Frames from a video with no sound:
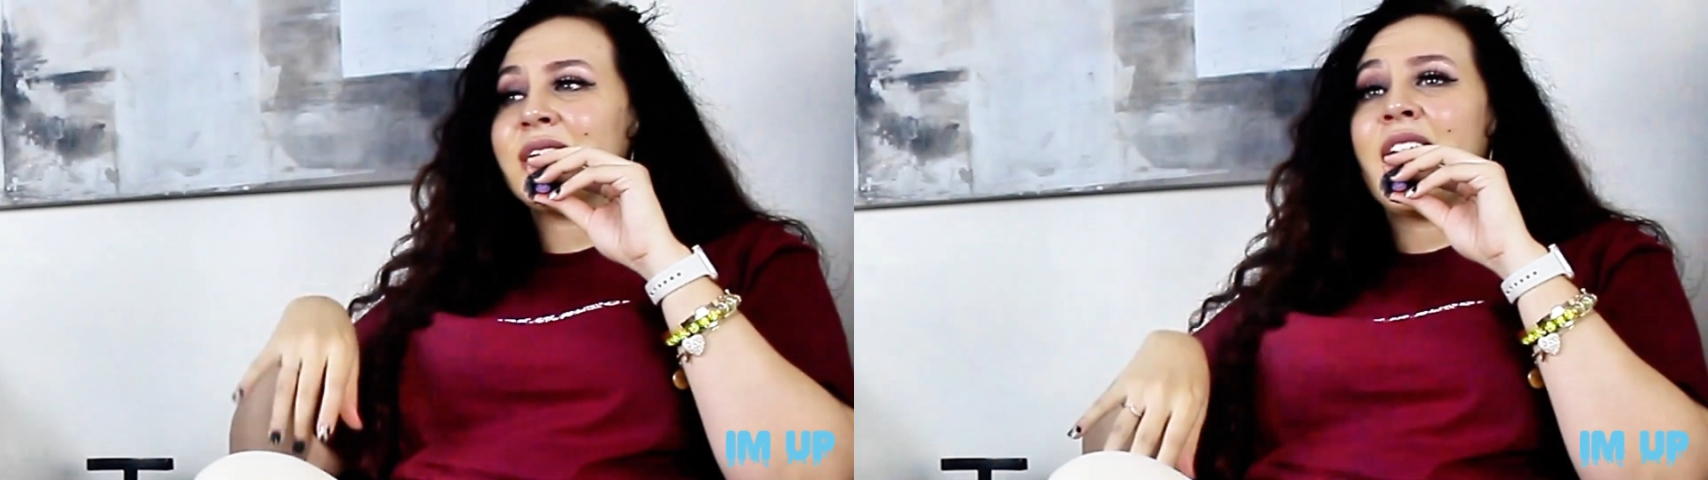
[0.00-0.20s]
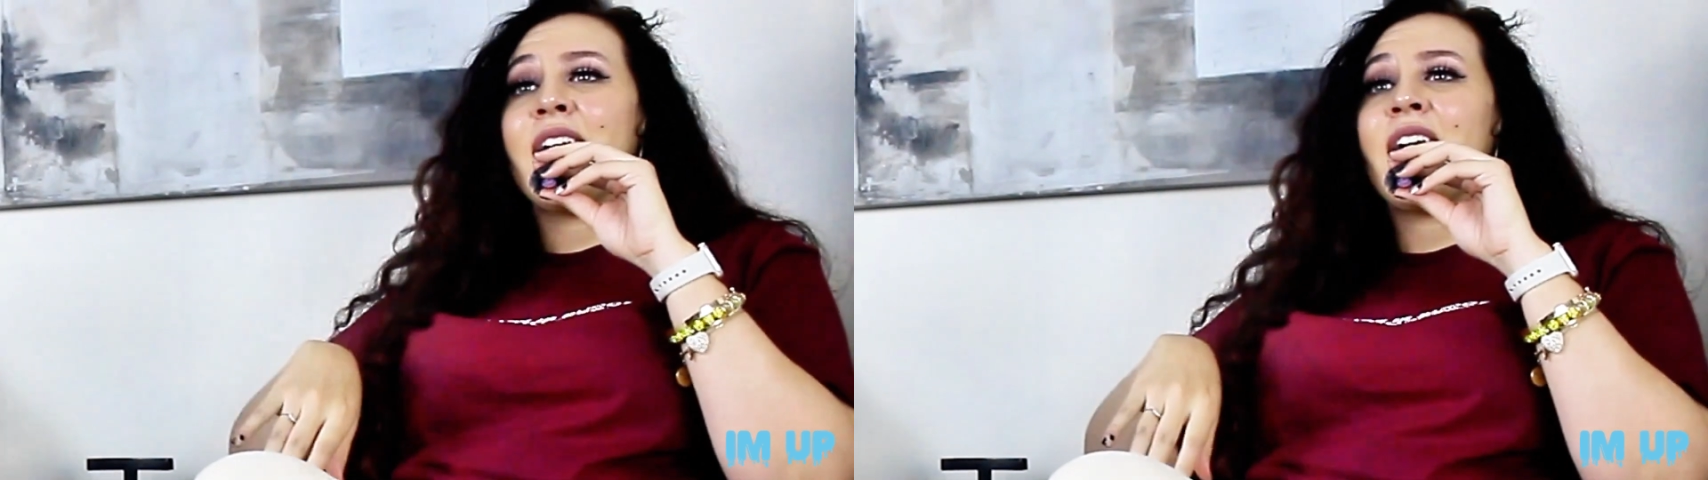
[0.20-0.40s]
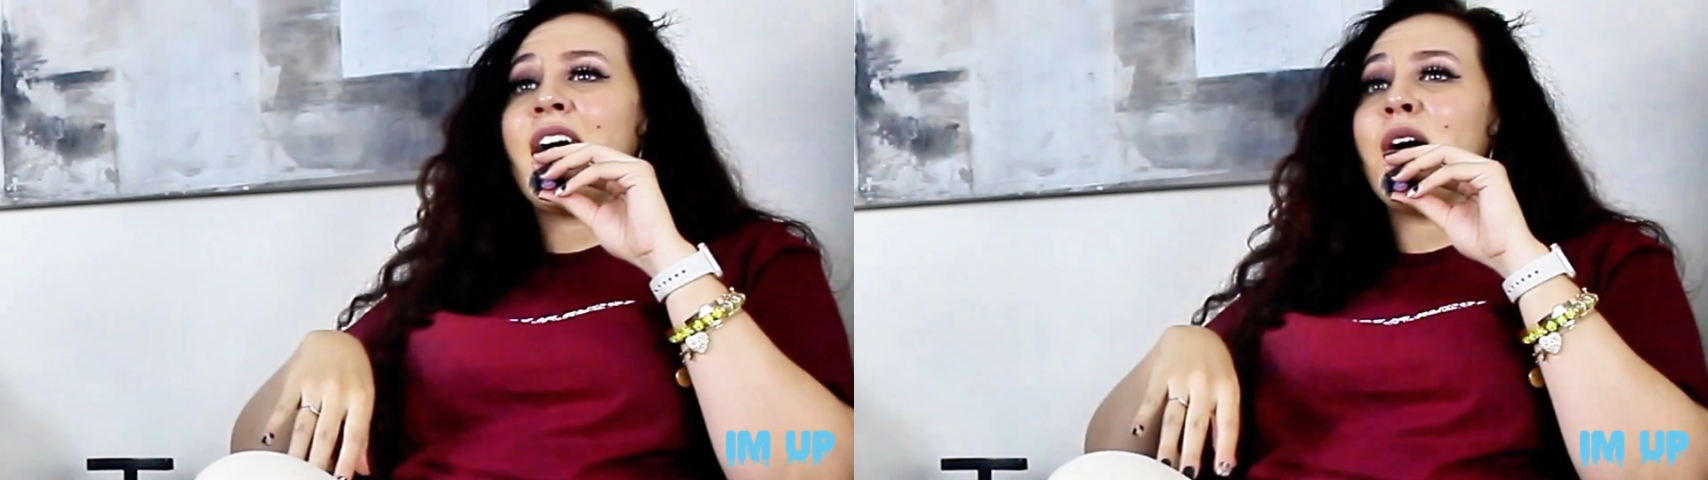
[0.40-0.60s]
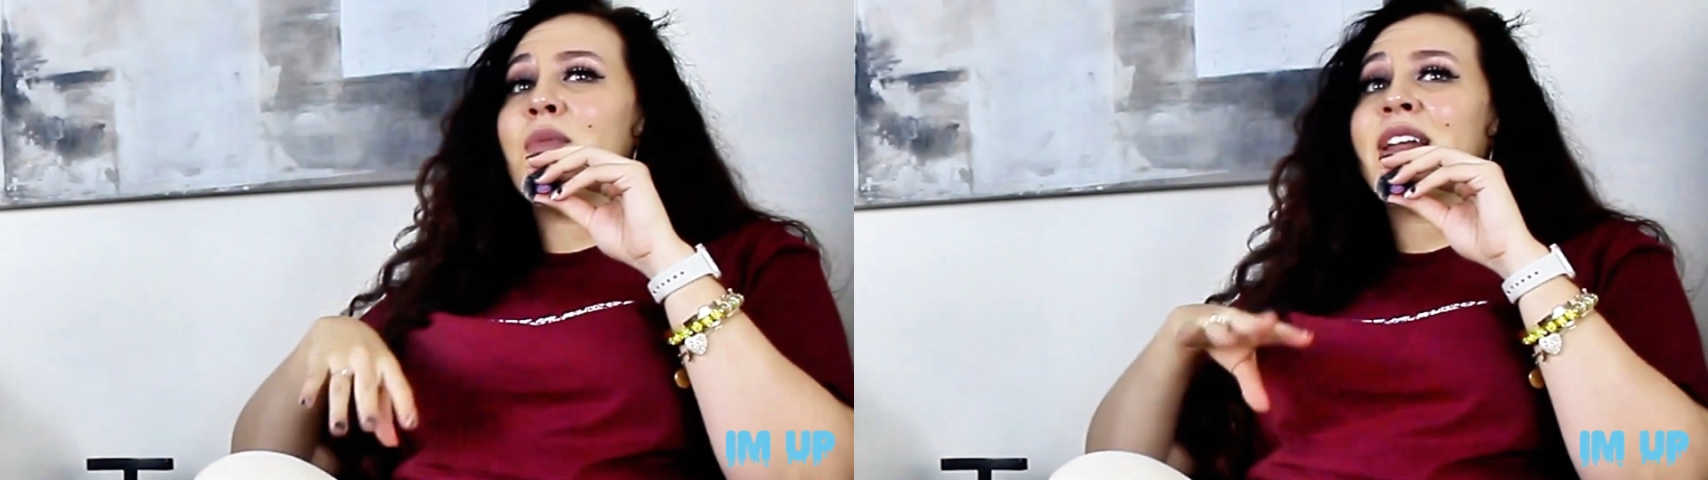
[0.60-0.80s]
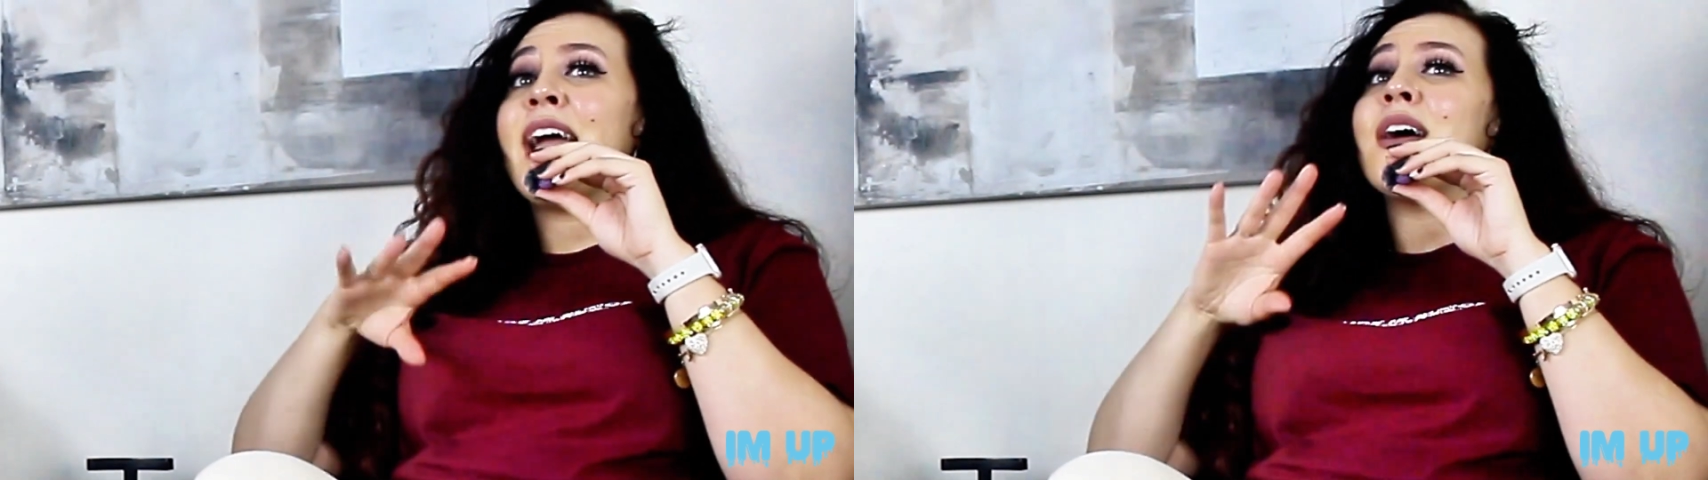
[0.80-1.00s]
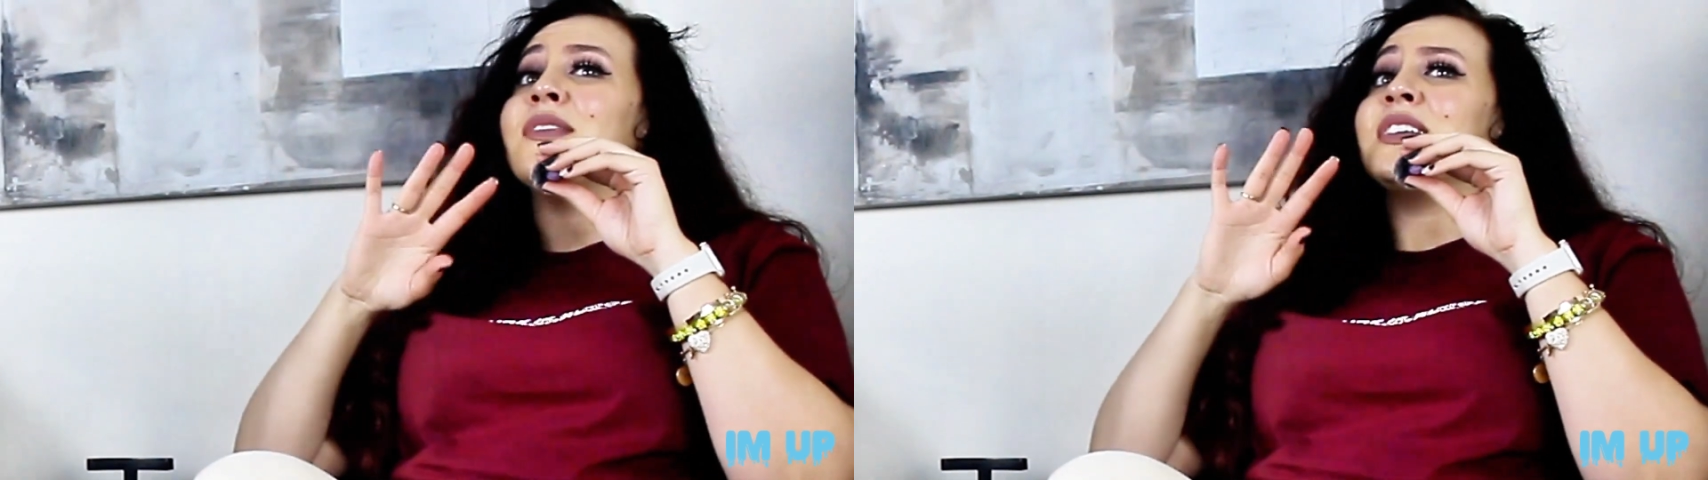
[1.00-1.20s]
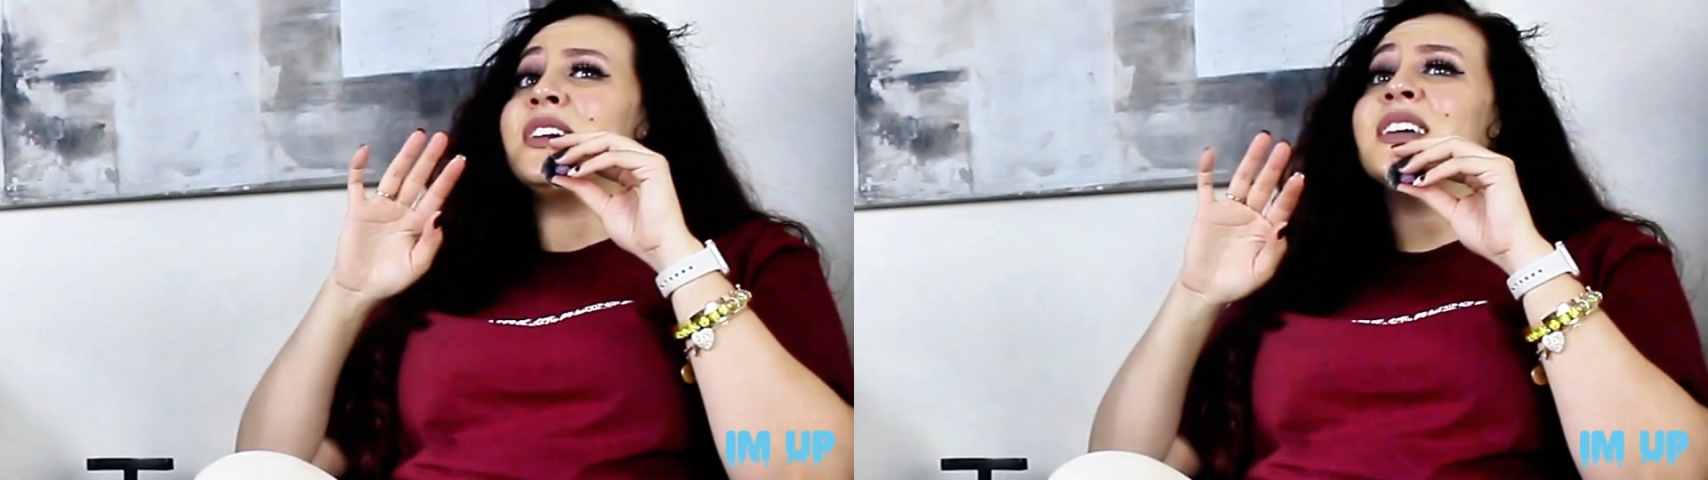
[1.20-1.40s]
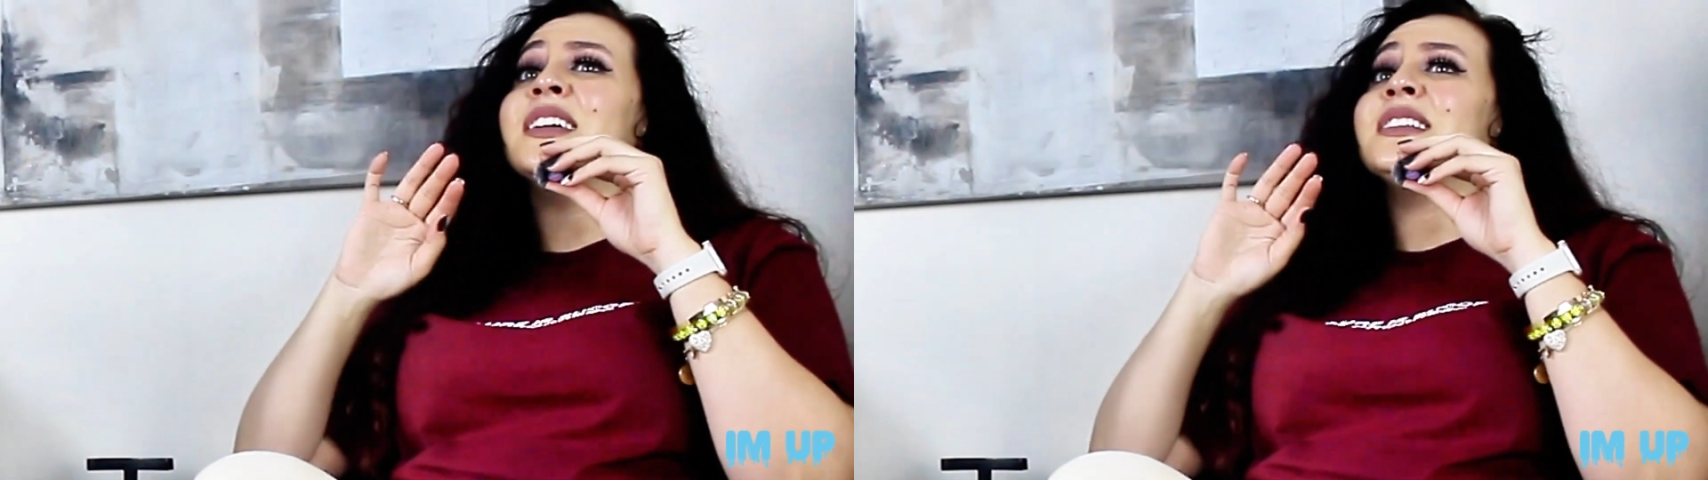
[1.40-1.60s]
Like, I want to have a
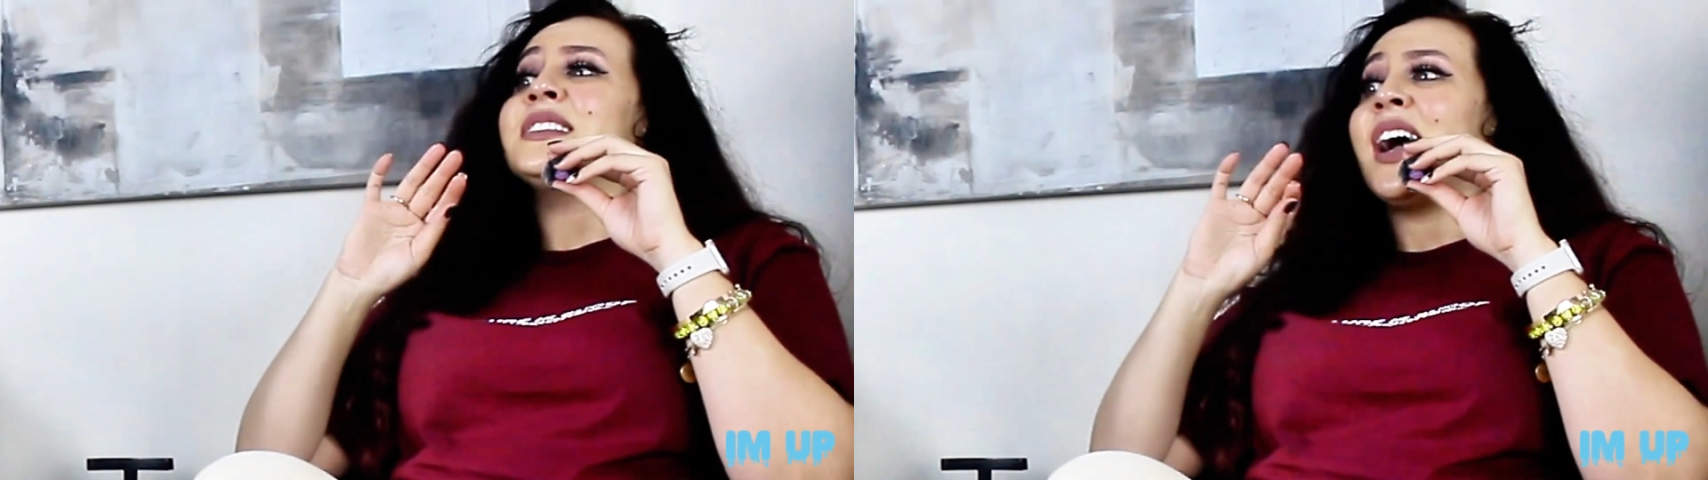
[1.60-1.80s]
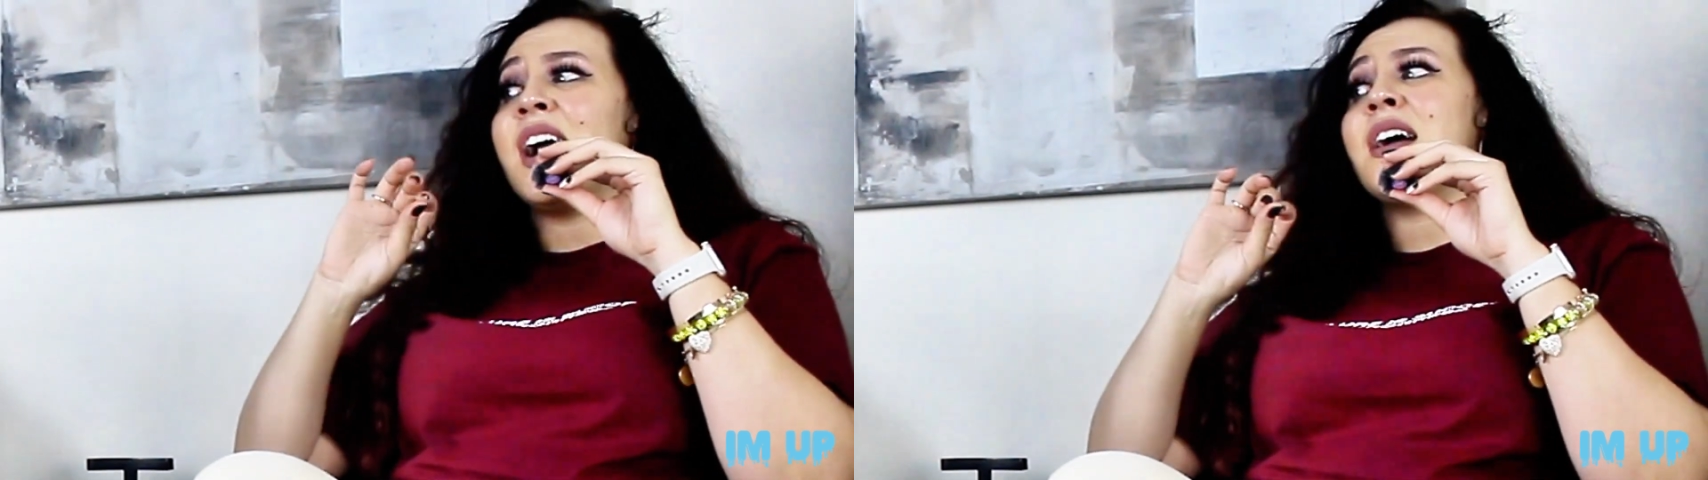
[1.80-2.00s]
good time.